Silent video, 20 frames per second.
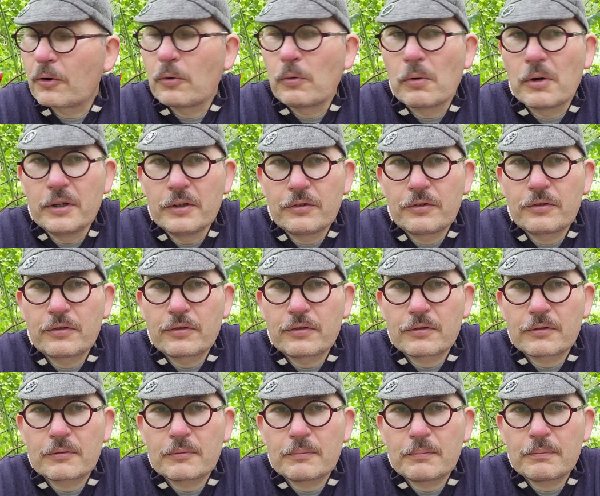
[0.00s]
always
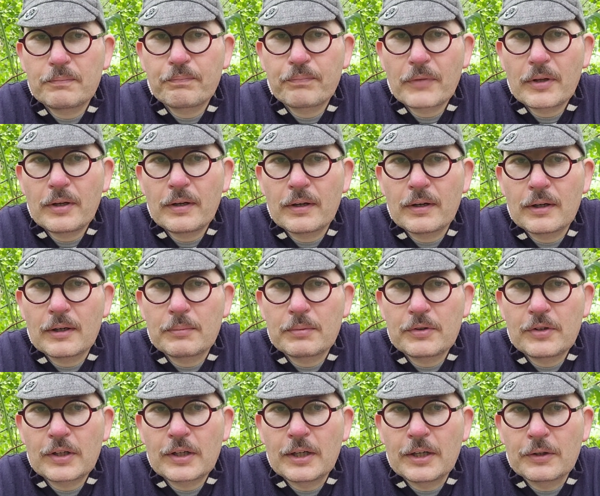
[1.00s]

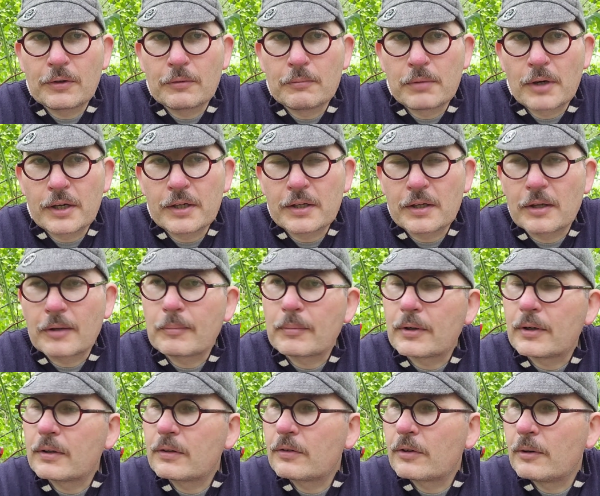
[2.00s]
particularly good braking,
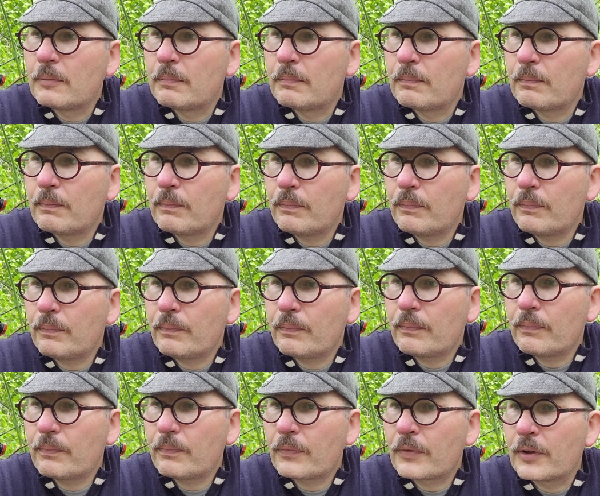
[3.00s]
but
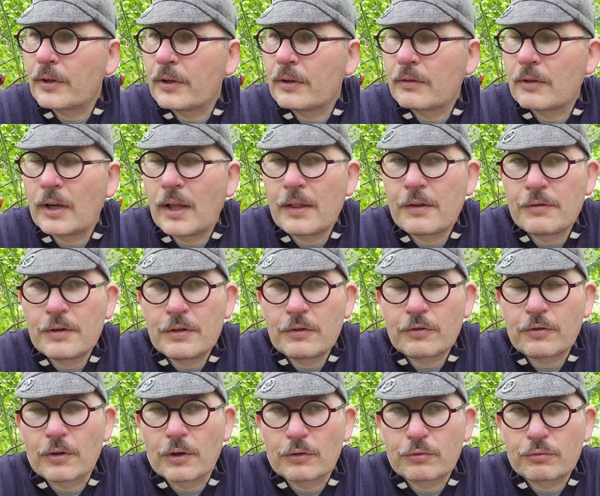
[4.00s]
the leather
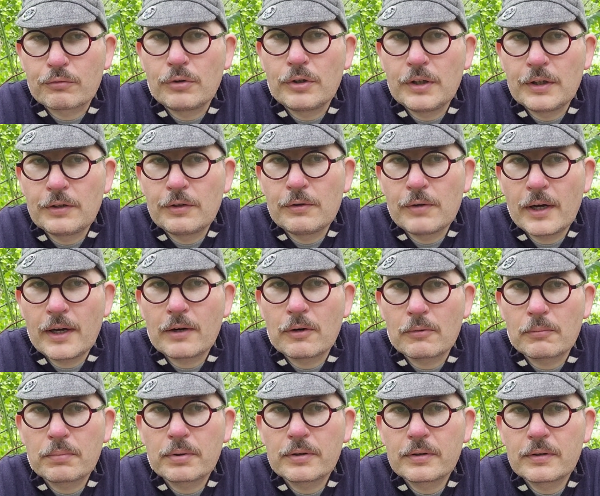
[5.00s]
inserts really do
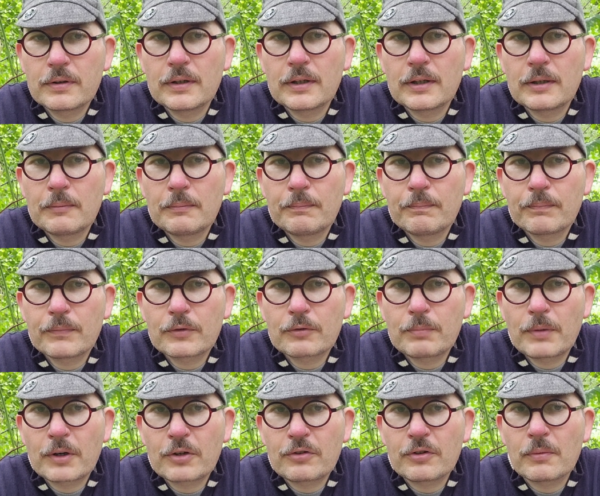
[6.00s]
help,
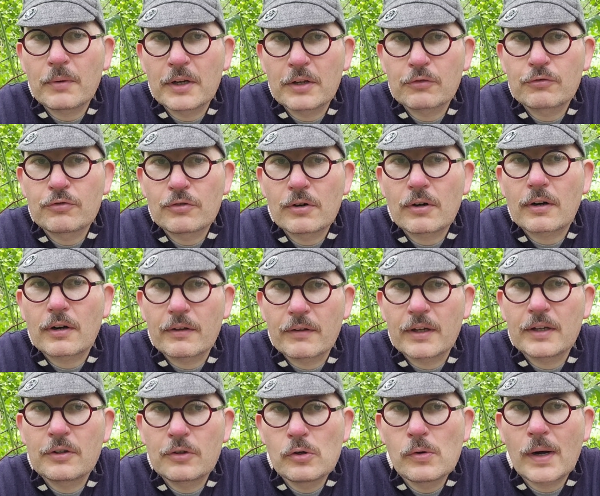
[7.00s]
especially when it's dry. They
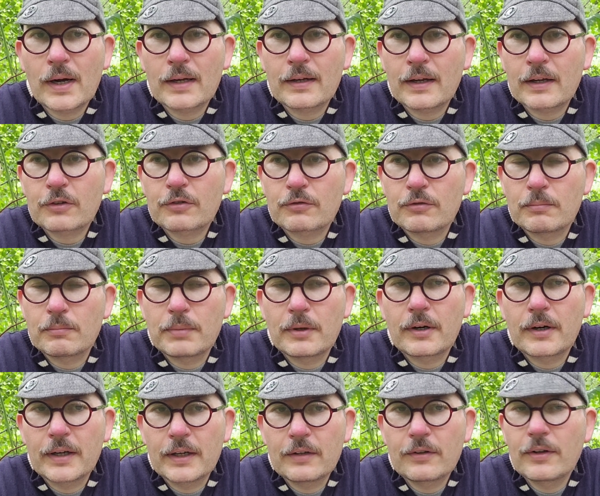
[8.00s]
do add extra
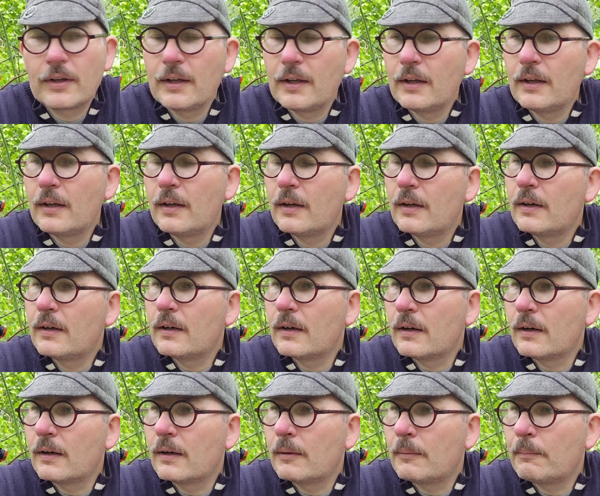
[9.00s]
bite,
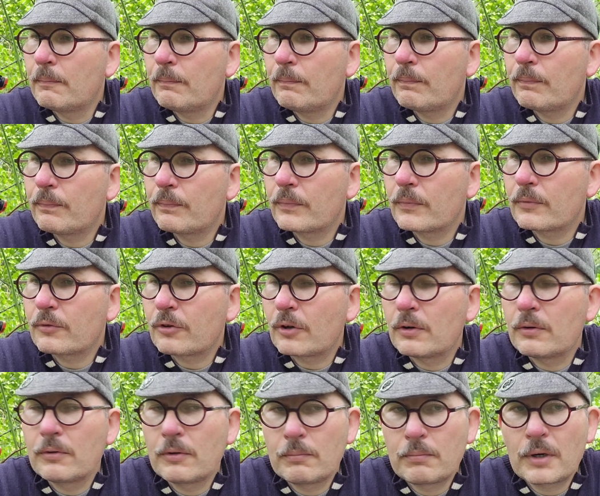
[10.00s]
so
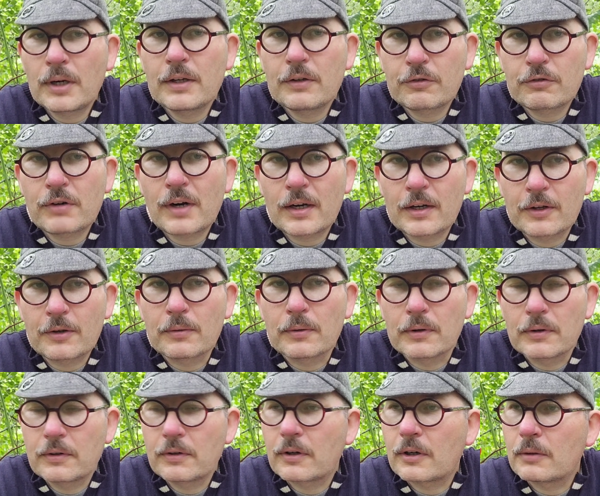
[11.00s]
the brakes are
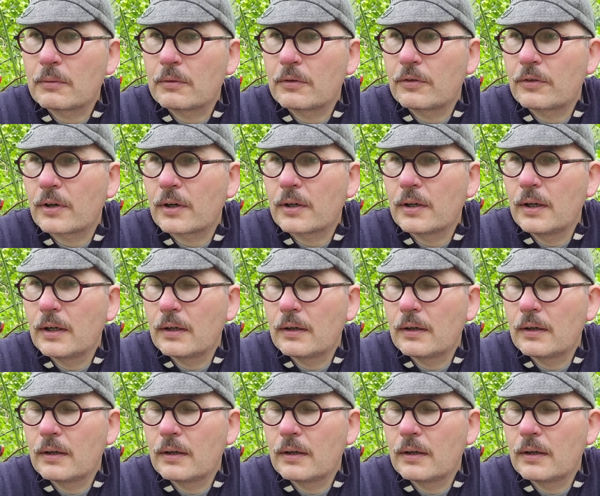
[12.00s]
adequate, I would say.